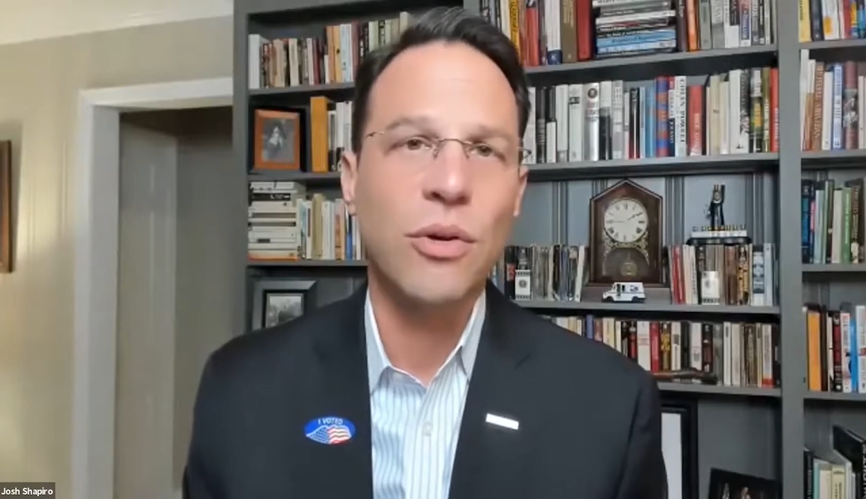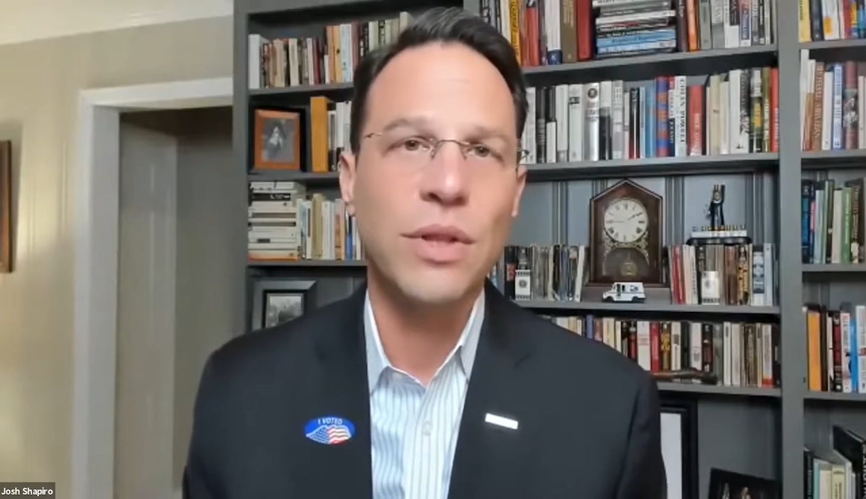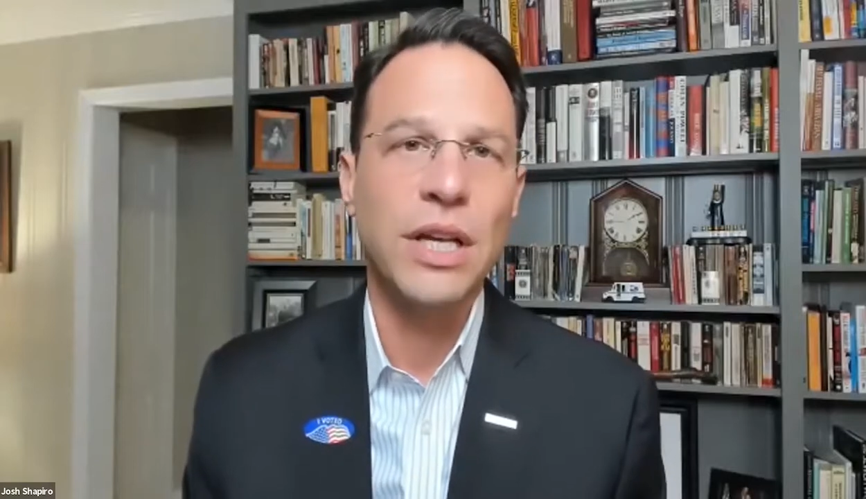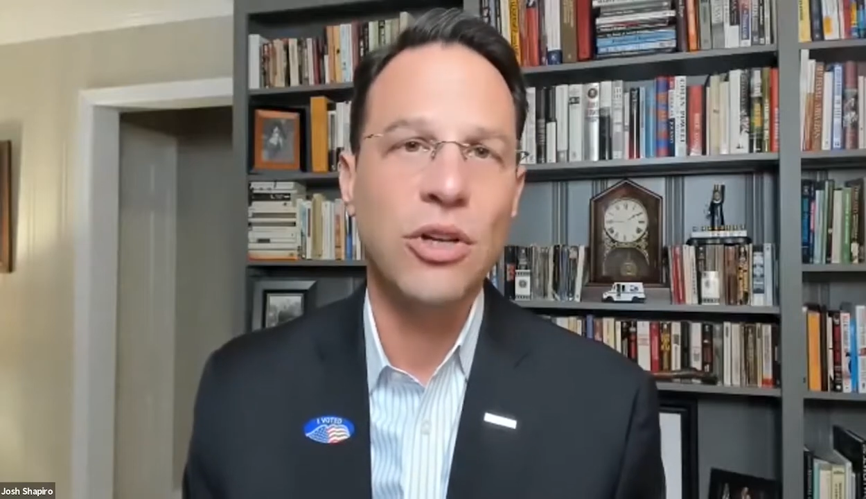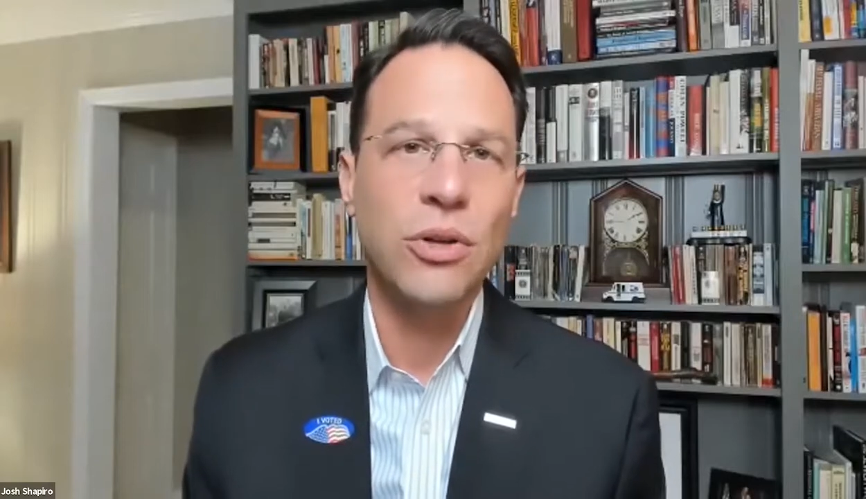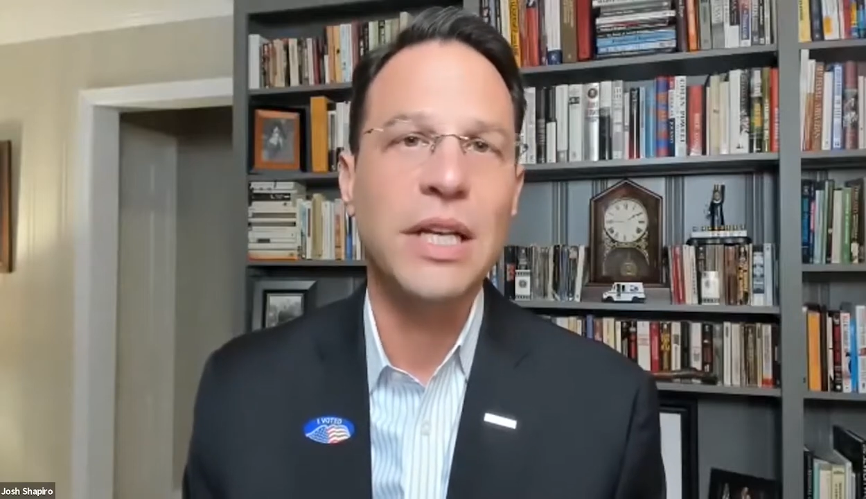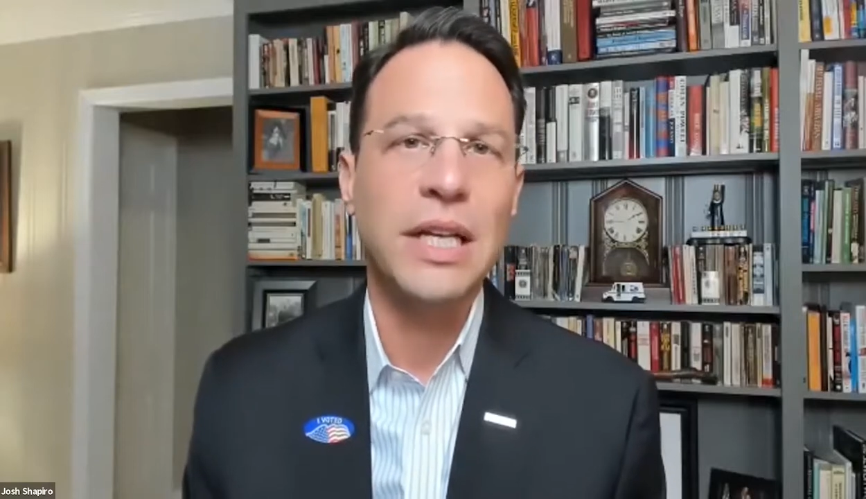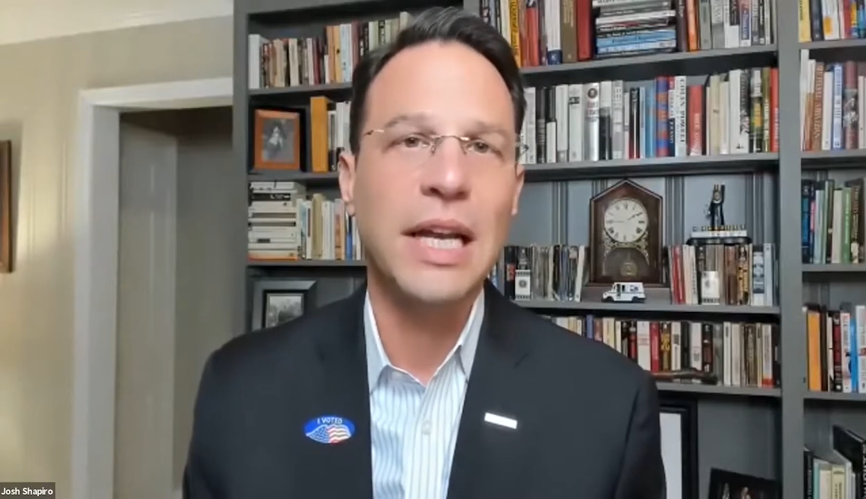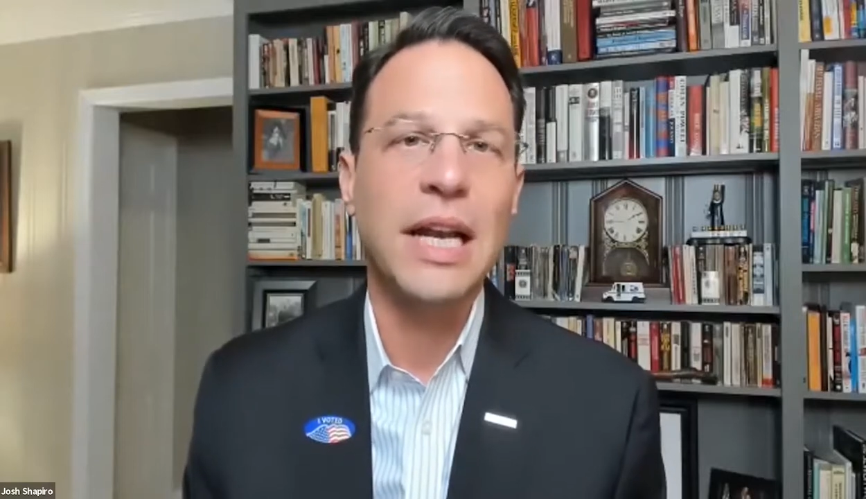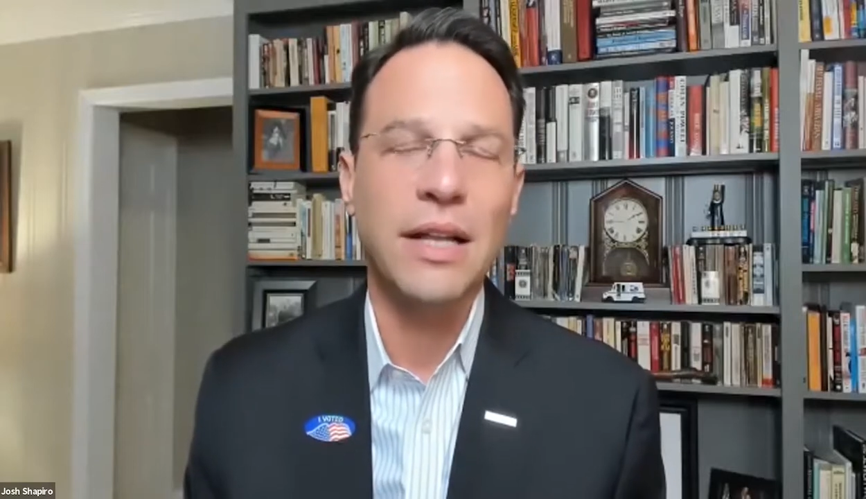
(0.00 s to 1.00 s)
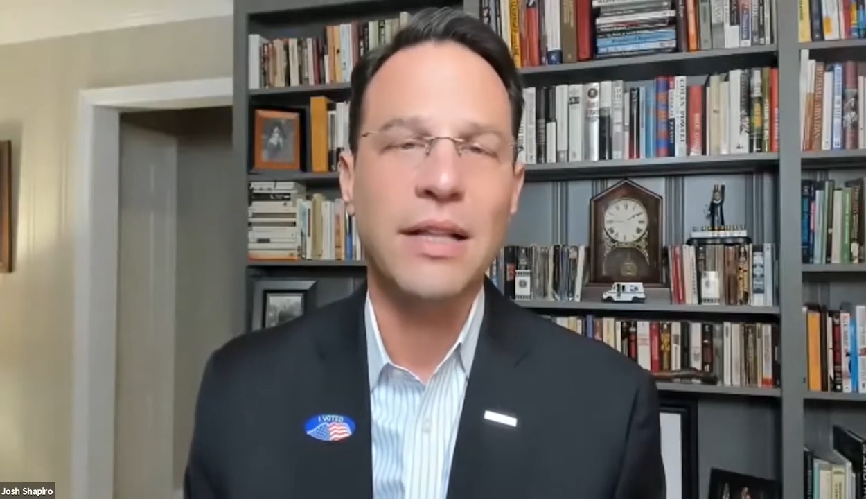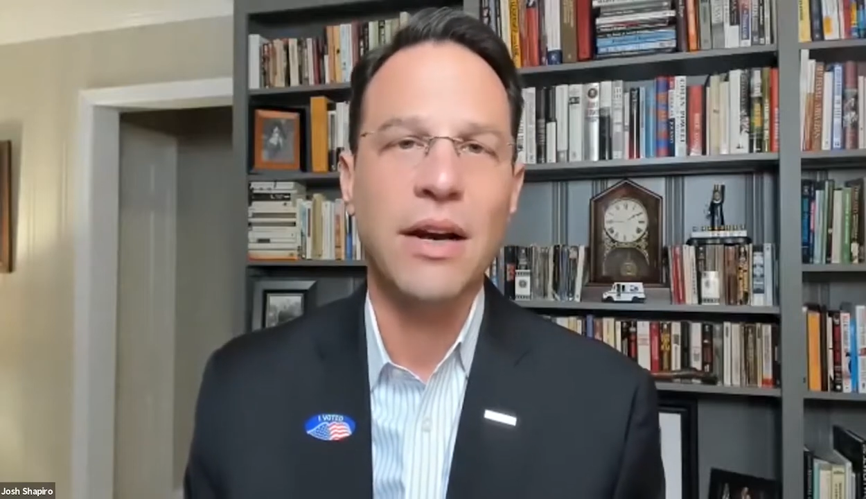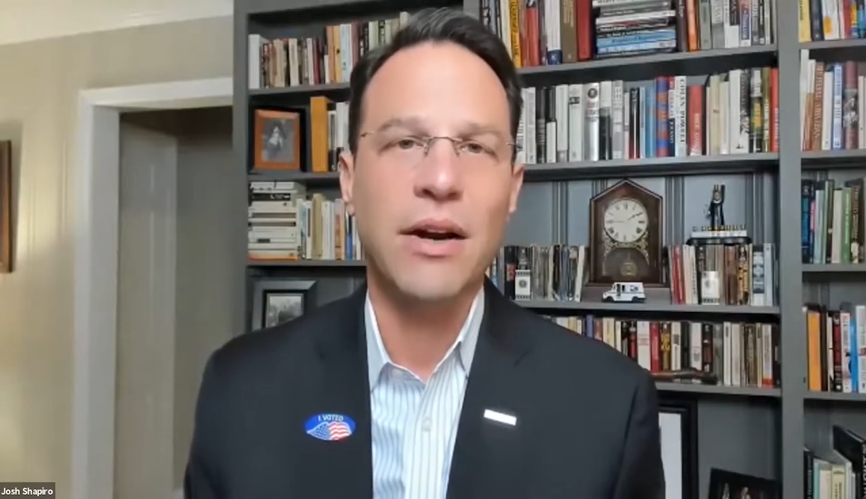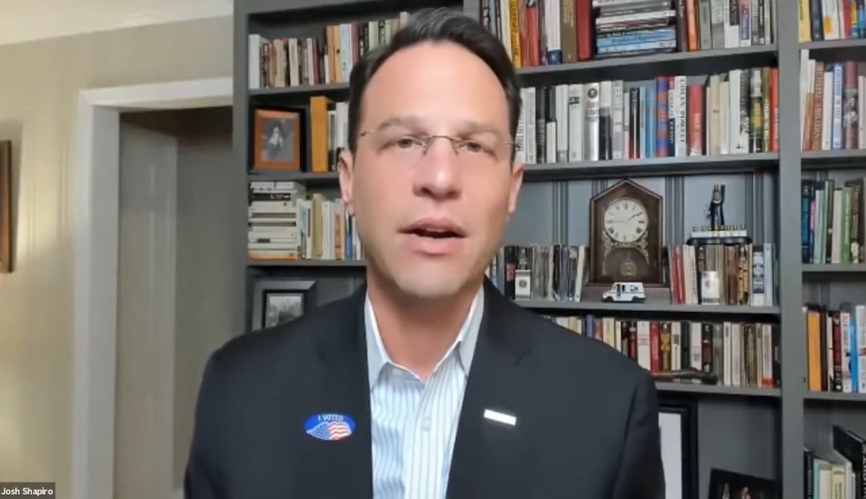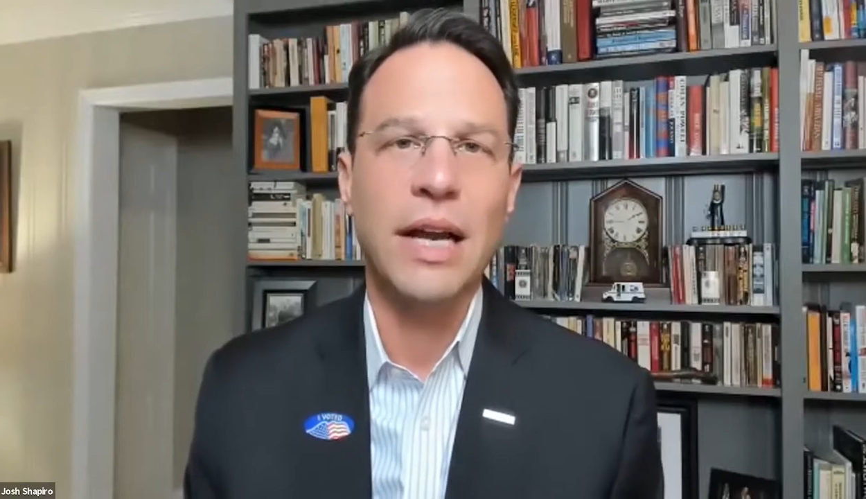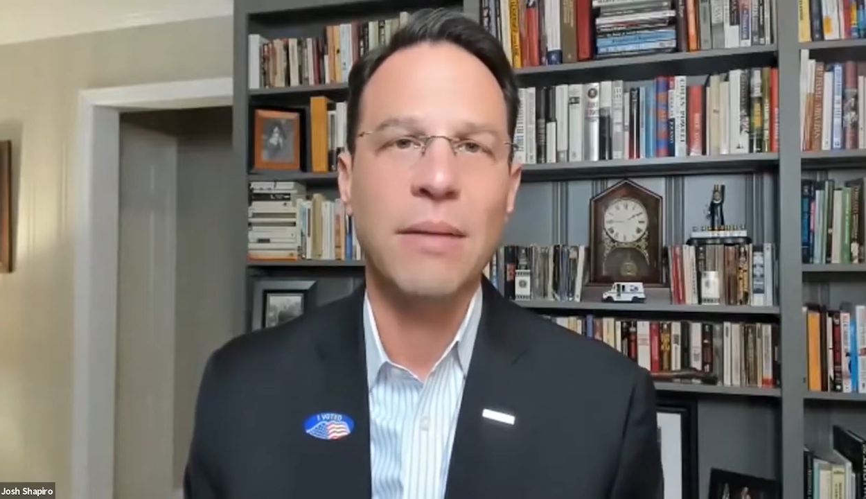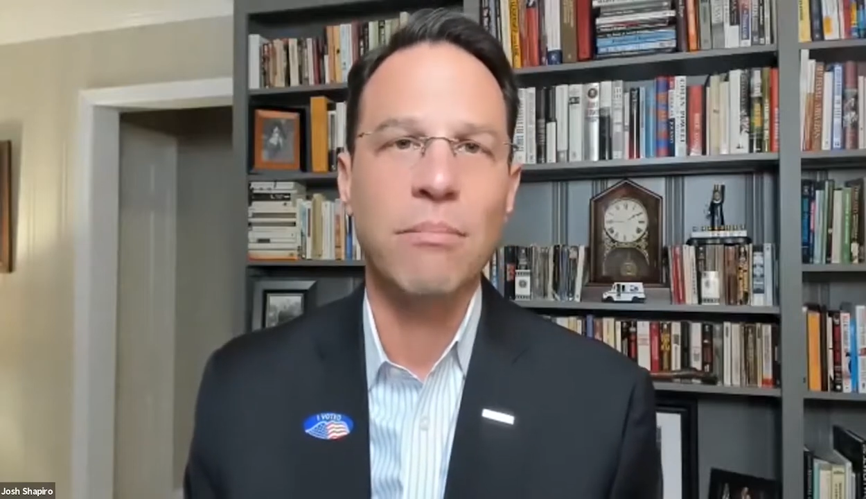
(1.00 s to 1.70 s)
that you need to get out there and